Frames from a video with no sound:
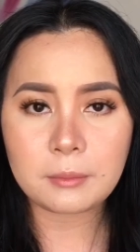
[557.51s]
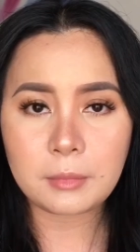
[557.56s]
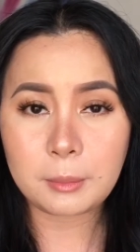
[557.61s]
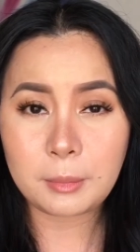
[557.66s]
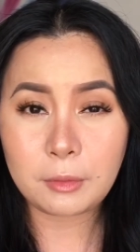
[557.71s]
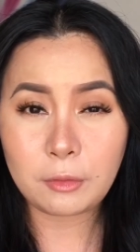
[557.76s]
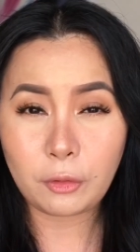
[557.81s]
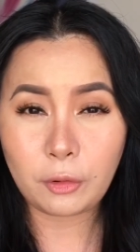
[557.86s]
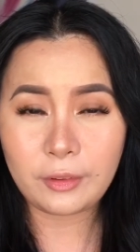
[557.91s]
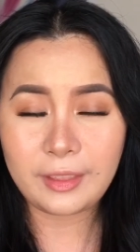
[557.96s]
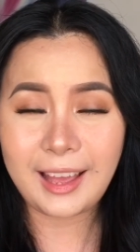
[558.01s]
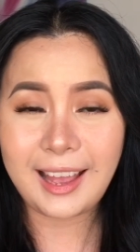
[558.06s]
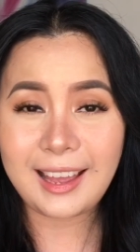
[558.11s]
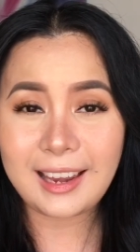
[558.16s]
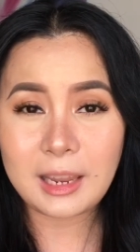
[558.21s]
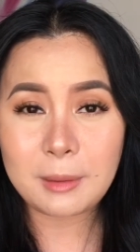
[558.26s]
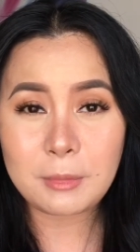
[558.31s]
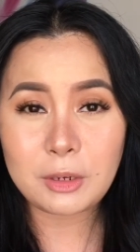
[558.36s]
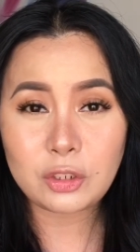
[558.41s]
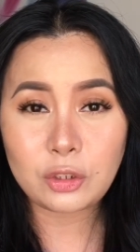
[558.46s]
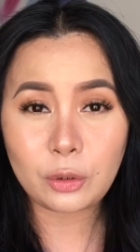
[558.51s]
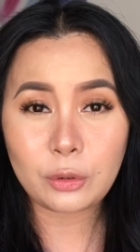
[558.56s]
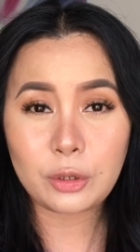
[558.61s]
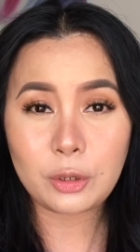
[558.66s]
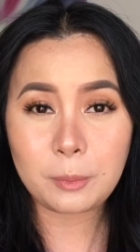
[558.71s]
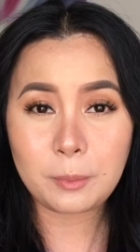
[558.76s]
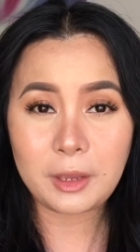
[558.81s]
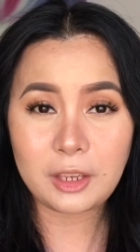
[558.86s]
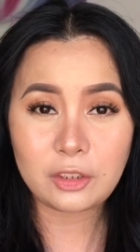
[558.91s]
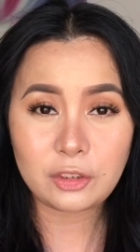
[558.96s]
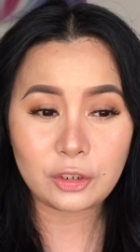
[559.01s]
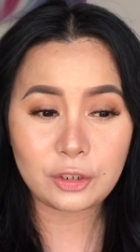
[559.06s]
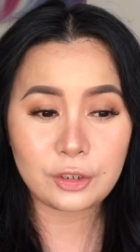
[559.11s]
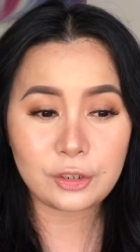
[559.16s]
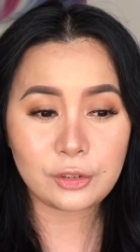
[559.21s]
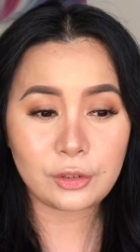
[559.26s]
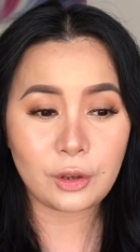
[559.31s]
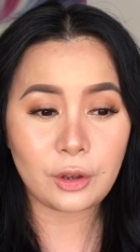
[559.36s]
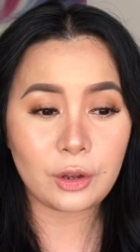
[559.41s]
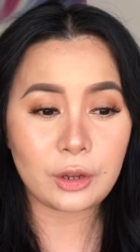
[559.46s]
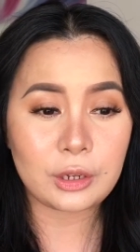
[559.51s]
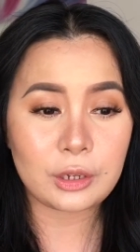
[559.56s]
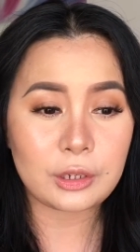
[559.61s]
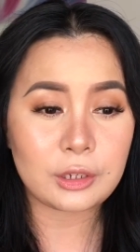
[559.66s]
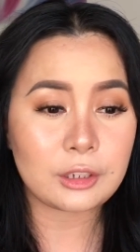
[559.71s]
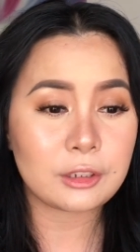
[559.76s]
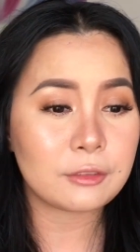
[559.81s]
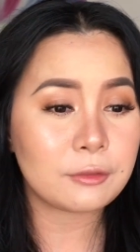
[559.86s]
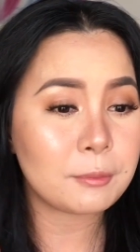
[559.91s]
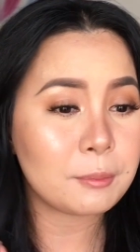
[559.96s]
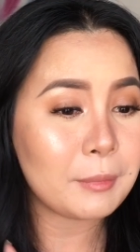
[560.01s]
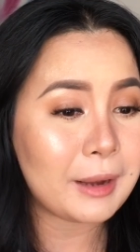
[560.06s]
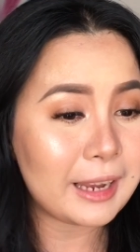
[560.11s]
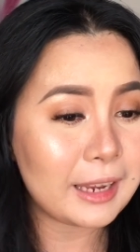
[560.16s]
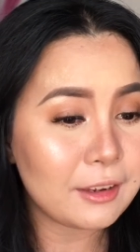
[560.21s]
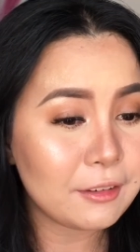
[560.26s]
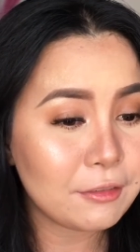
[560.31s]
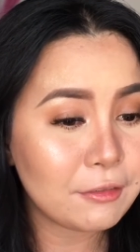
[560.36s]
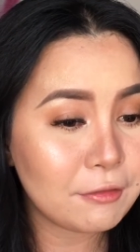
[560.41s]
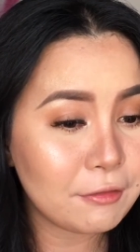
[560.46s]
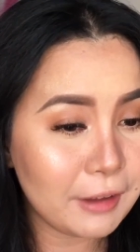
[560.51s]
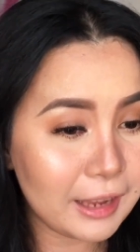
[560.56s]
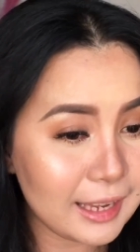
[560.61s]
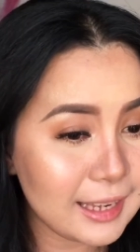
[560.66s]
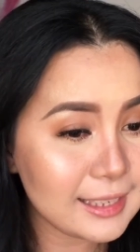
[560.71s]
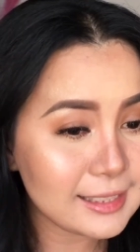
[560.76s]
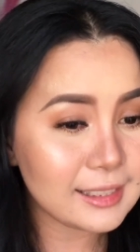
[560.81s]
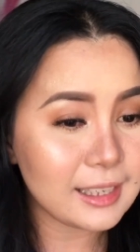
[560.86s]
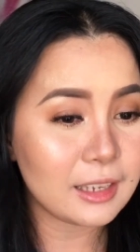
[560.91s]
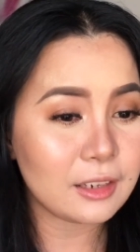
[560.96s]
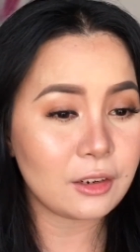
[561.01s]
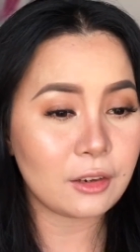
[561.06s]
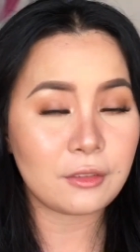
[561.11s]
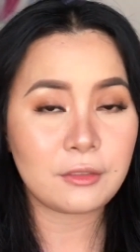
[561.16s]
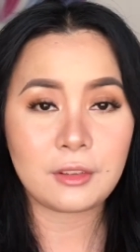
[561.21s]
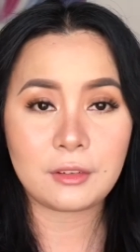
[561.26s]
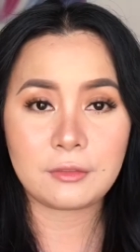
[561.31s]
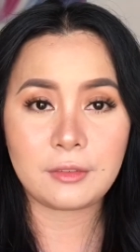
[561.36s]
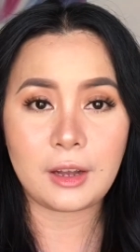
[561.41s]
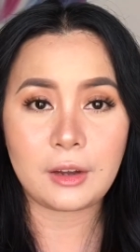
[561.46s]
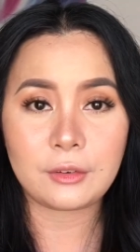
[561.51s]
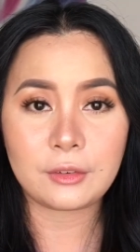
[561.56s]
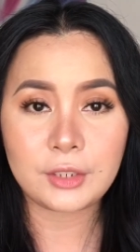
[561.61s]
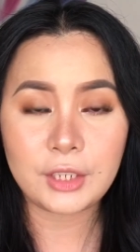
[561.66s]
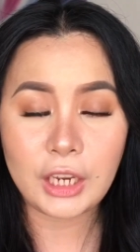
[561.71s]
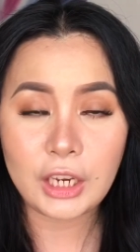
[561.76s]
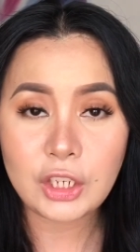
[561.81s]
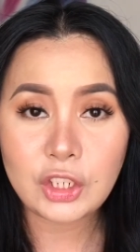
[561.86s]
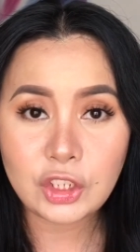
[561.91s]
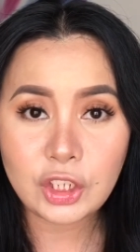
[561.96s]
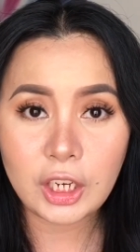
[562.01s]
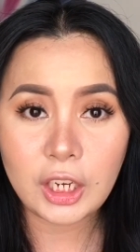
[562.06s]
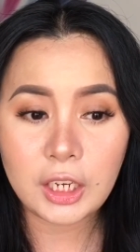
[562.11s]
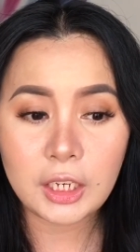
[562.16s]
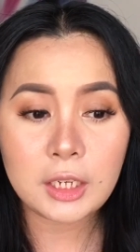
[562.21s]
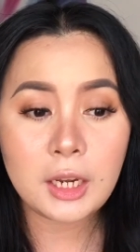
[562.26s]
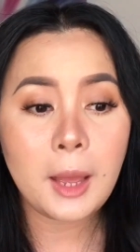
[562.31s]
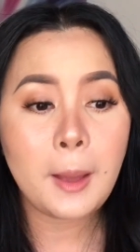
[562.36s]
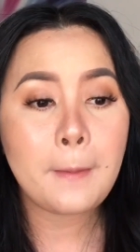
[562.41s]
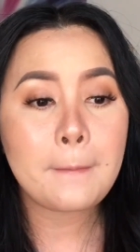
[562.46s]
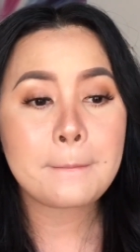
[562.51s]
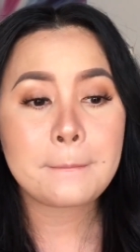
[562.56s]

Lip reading: But before that, let me show you pictures of my face and of the foundation